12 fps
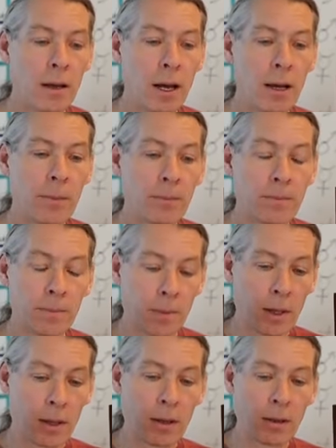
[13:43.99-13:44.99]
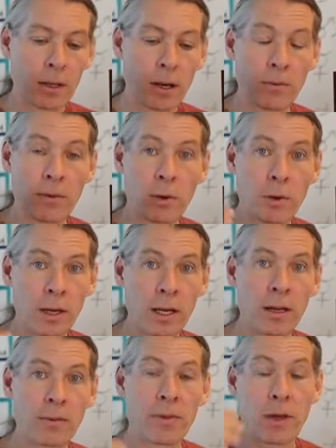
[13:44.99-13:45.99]
you know,
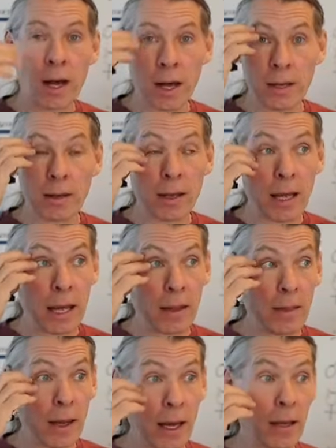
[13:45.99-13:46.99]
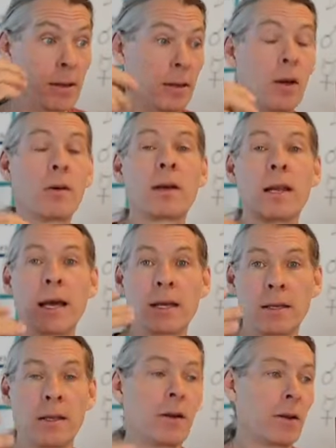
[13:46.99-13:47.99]
fluidity of thought, and you know, connecting.